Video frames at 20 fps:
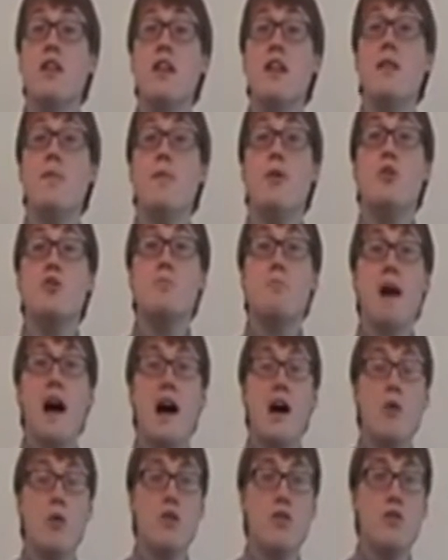the most
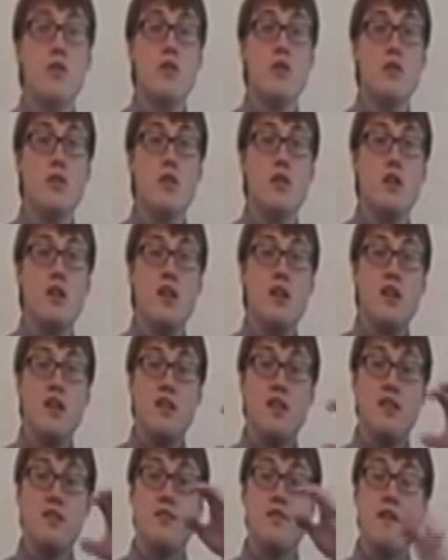powerful
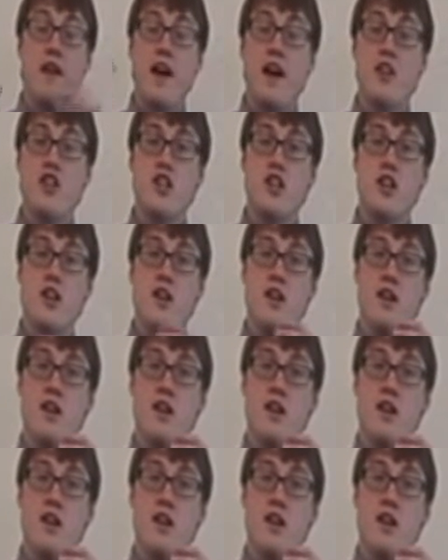faction